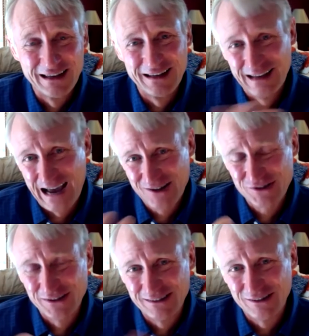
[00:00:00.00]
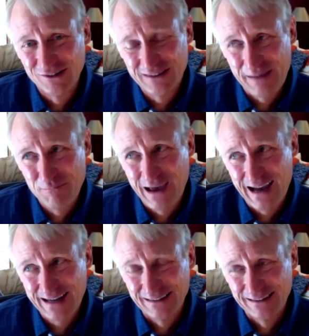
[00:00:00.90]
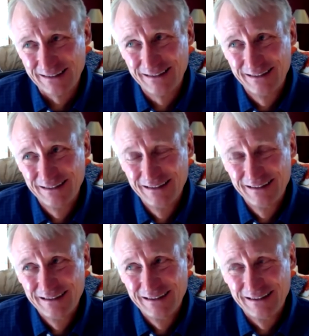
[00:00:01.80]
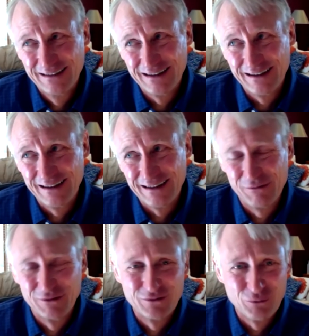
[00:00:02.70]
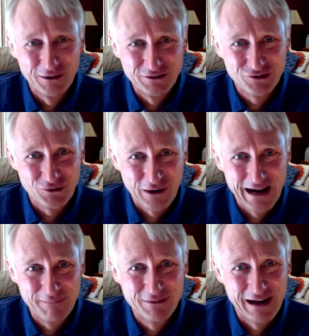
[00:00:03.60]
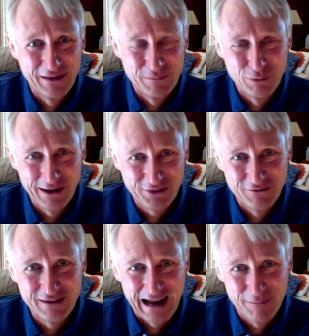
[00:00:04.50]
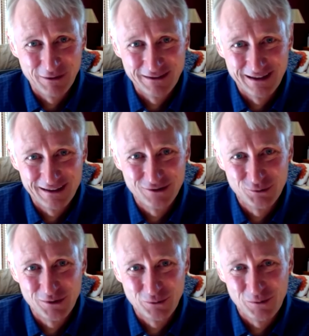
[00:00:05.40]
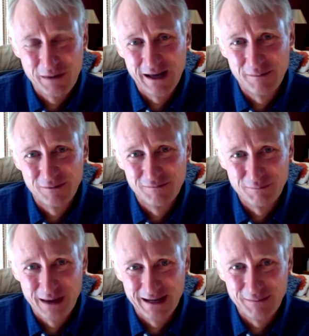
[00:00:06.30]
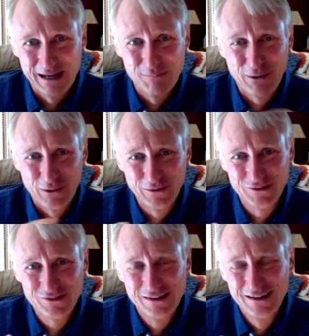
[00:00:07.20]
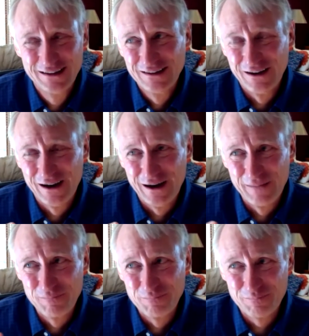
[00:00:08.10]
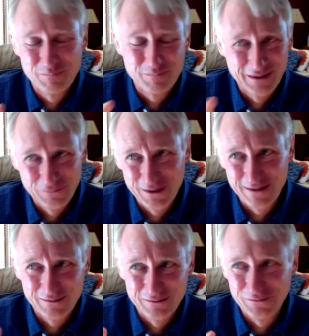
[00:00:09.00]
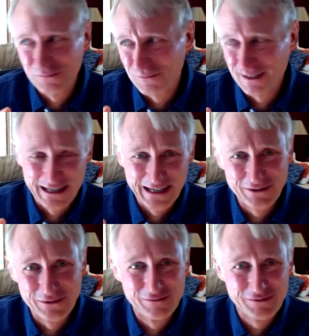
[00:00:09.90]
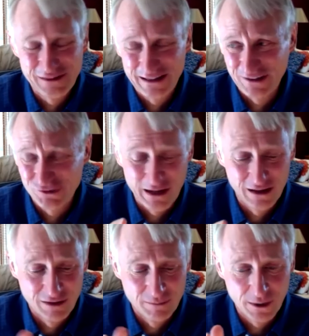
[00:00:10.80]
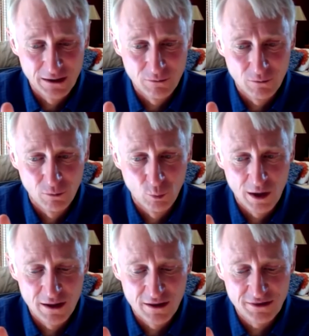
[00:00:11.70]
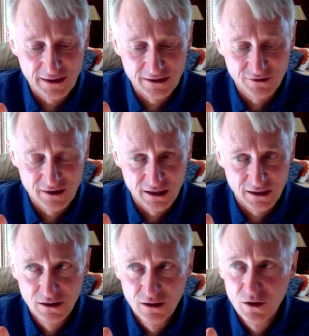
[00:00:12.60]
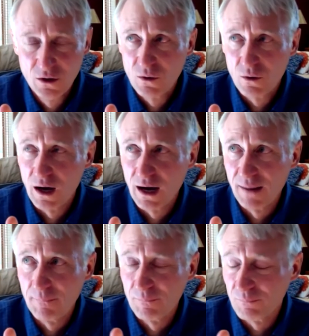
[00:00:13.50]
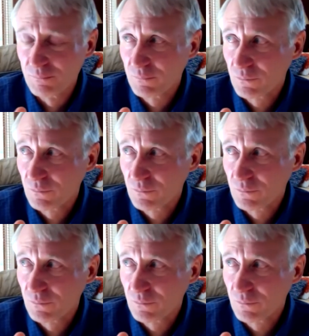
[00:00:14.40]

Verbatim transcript: it, it actually to step back and uh, I haven't really described kind of the breadth of Kaplan yet because we're we're made up of many many parts um, we we can get into if you think that's relevant. But one of the things that um,